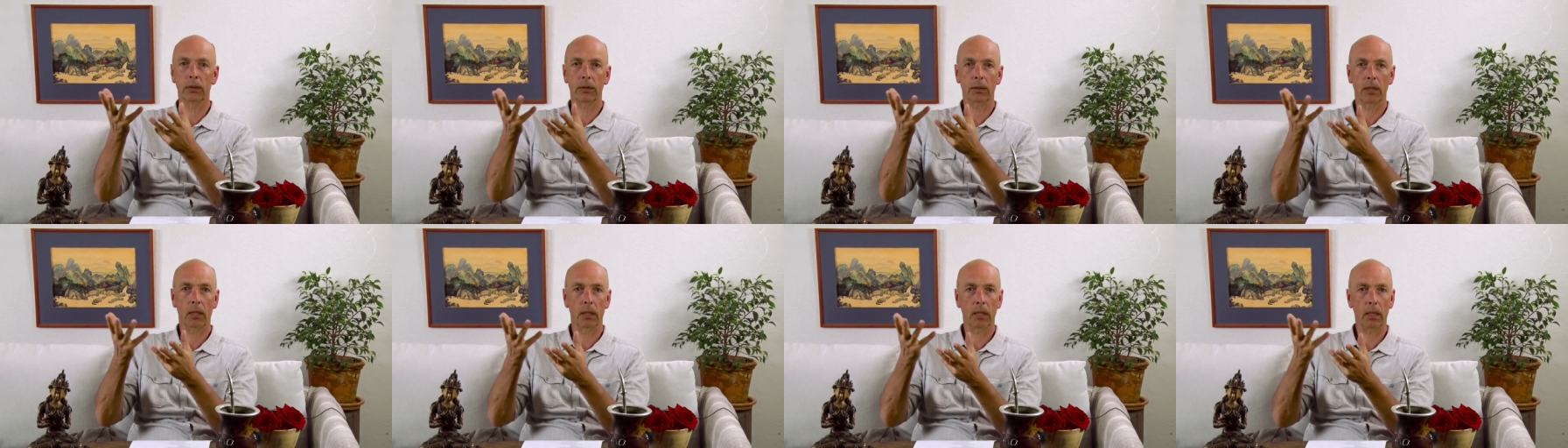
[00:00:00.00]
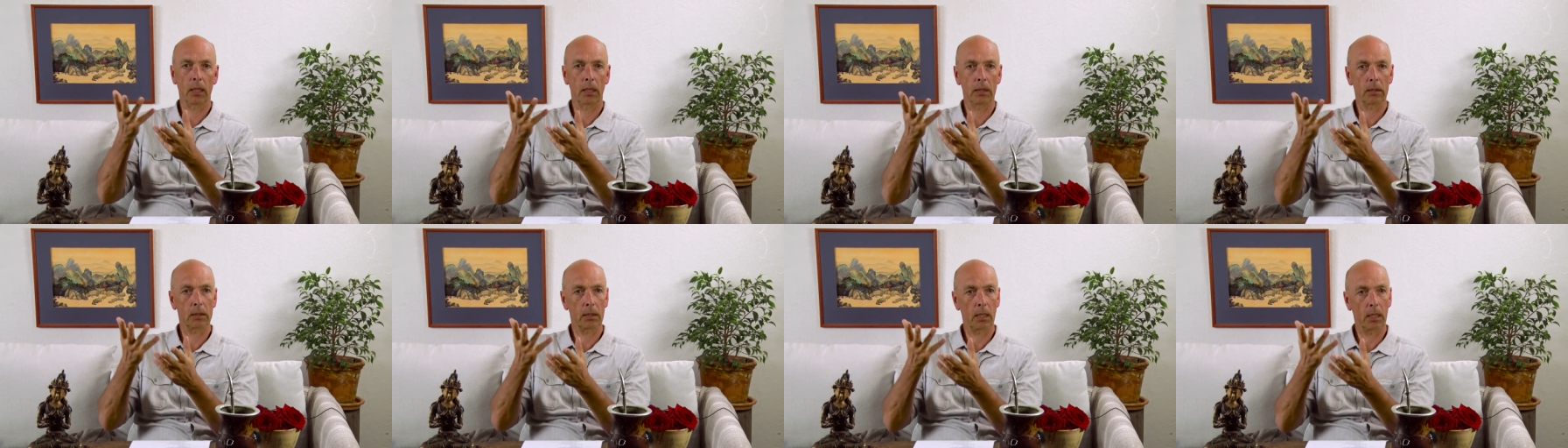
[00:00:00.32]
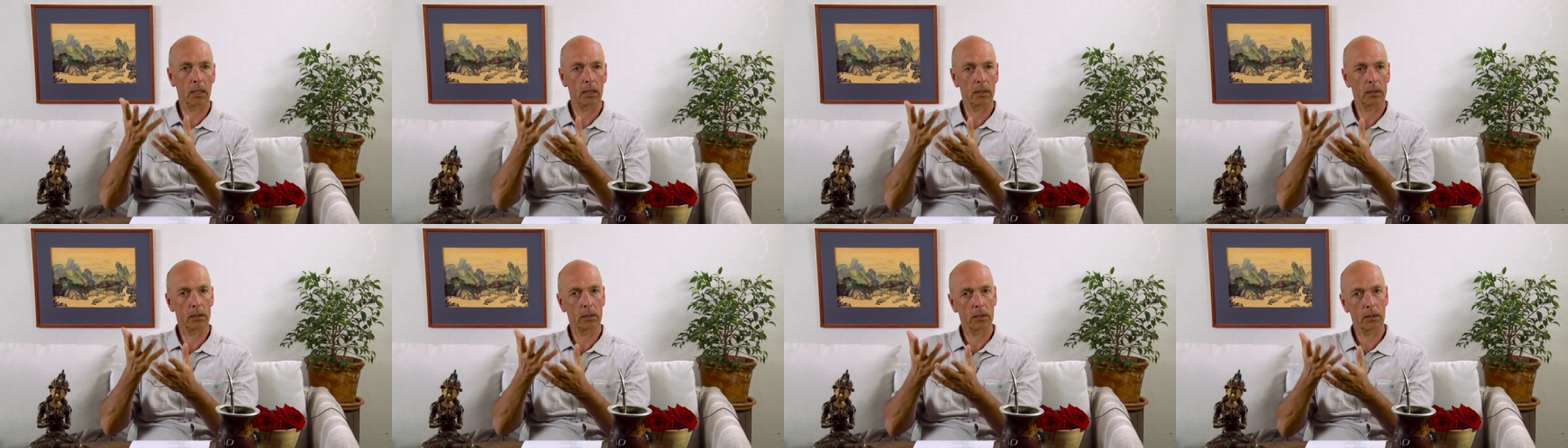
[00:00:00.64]
then they
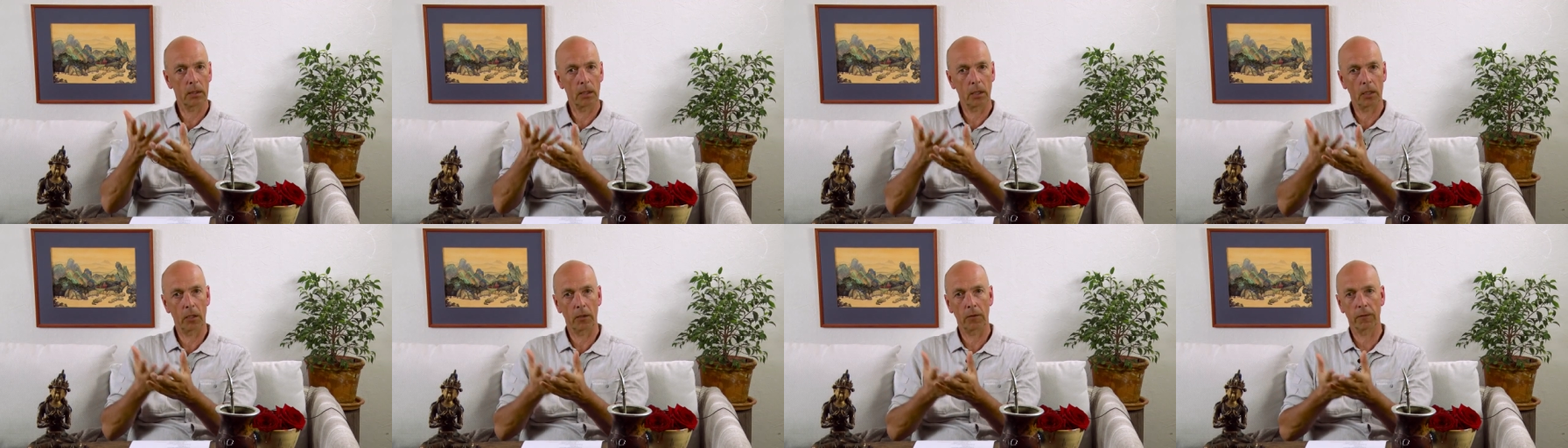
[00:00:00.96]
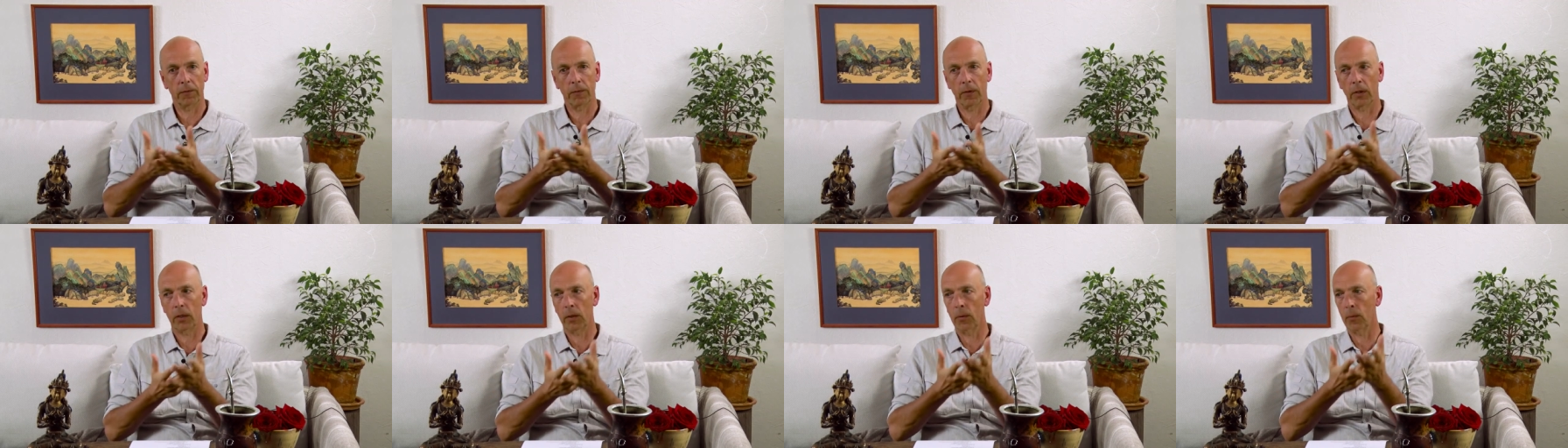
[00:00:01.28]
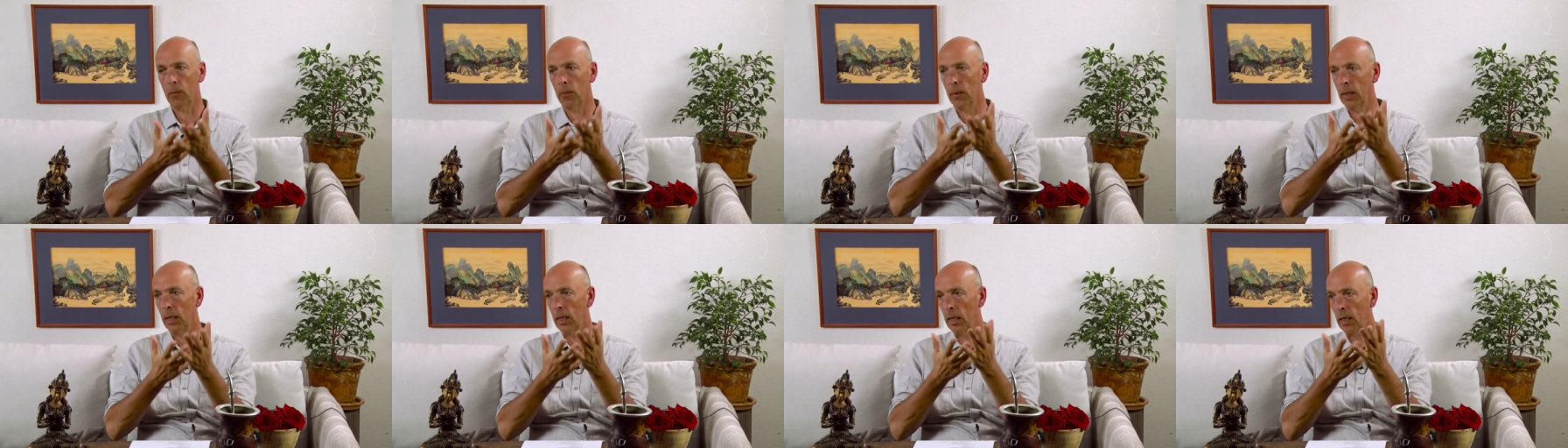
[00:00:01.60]
stand still for a
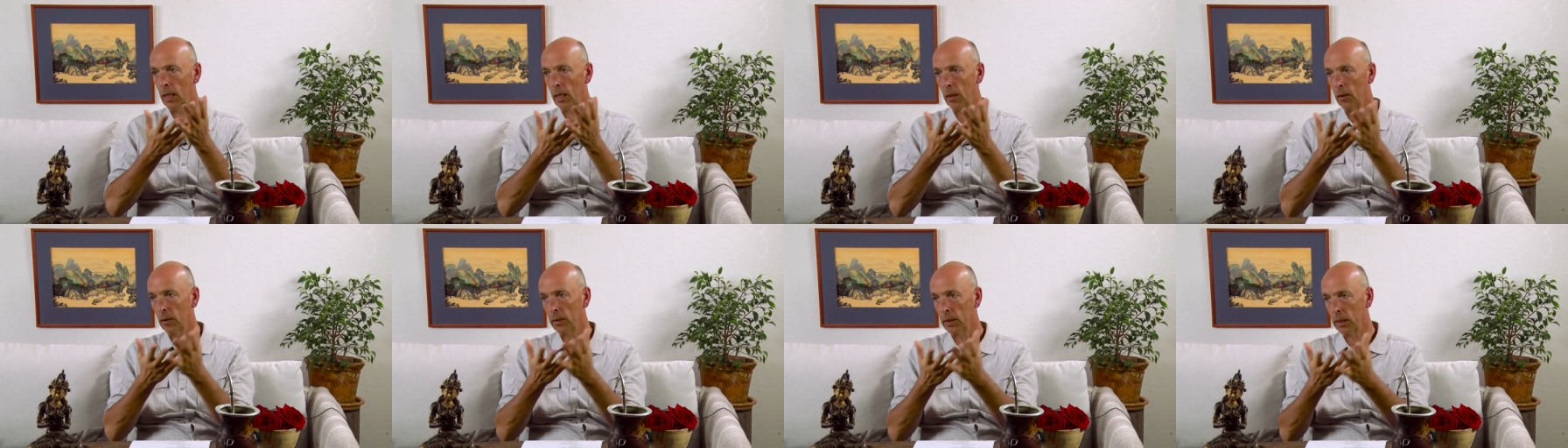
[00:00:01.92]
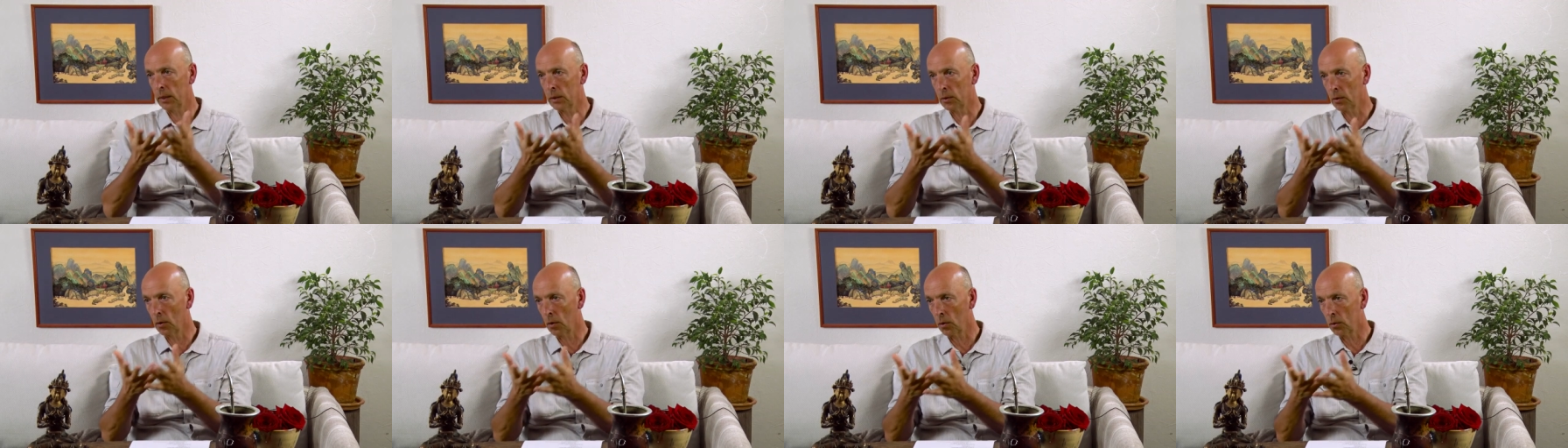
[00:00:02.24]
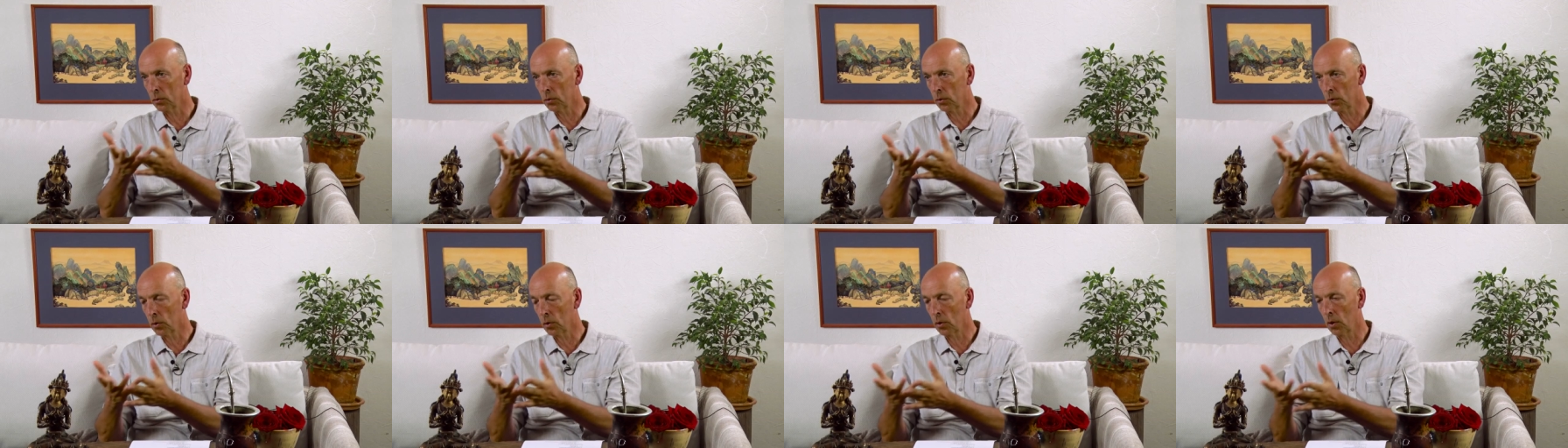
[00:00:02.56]
while, or they go
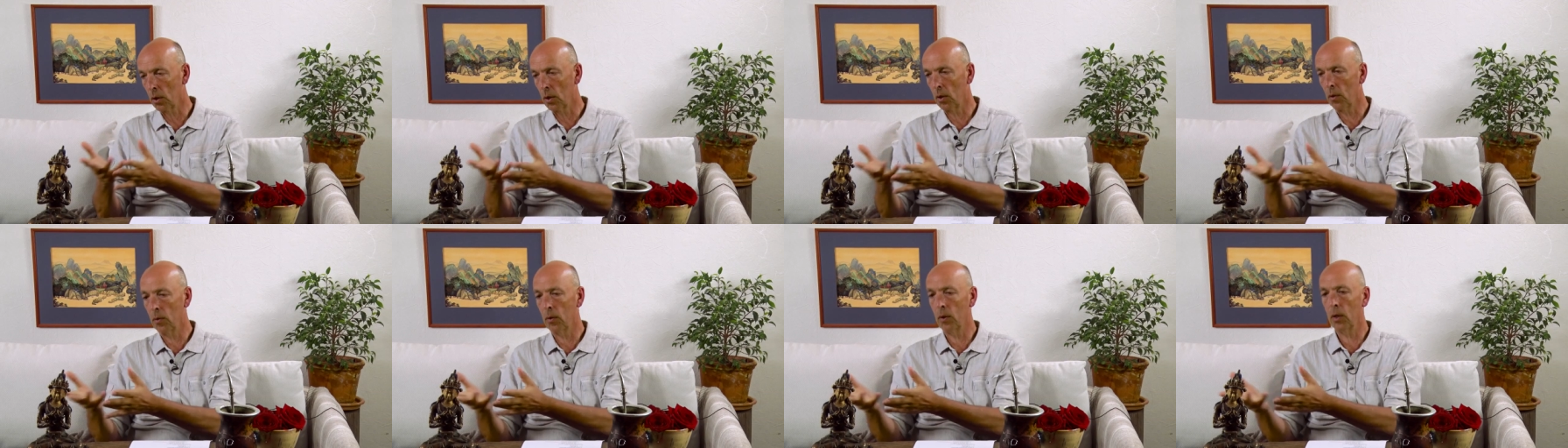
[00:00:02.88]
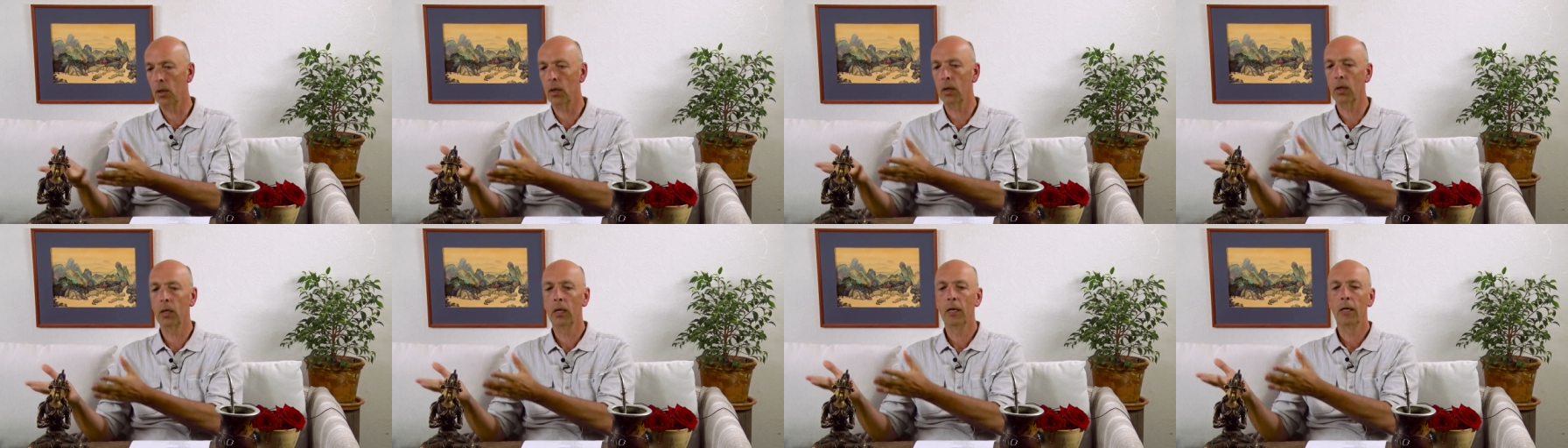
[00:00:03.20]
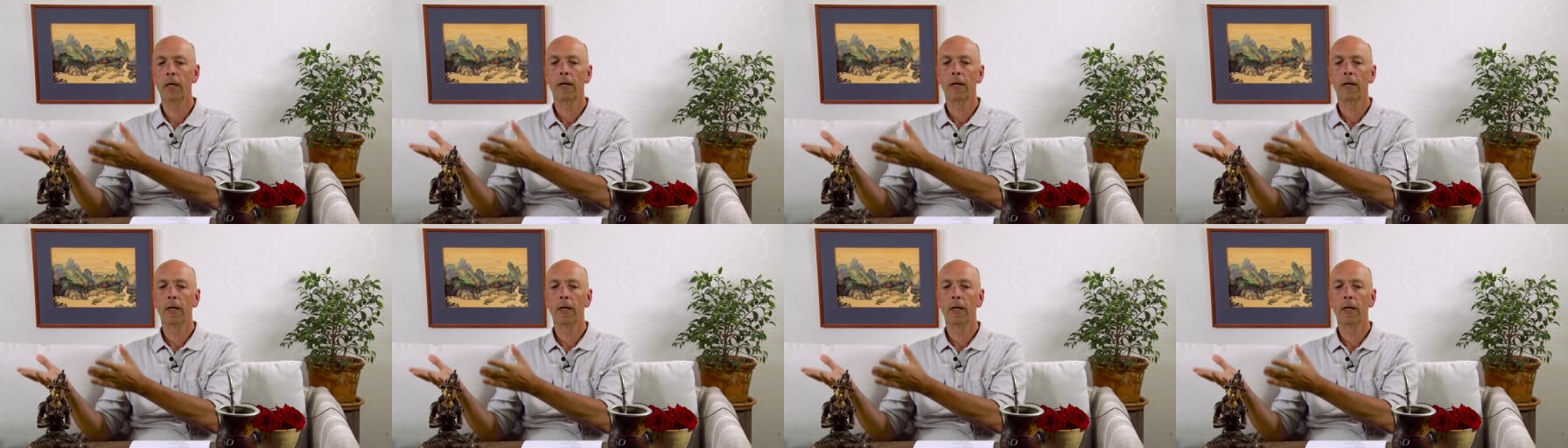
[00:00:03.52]
slower.